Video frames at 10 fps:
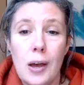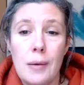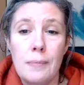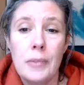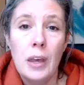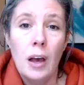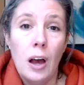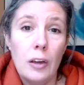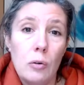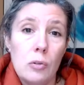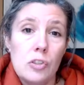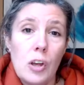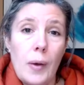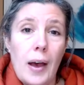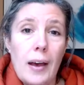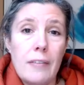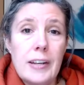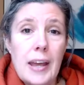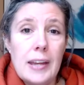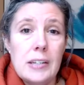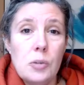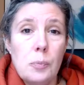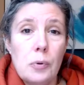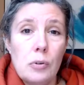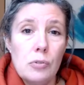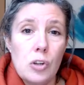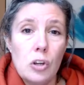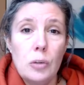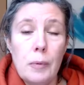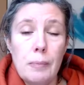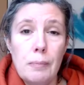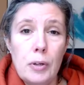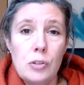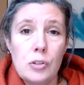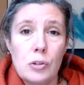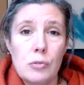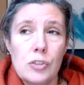I also have an editable document bundle.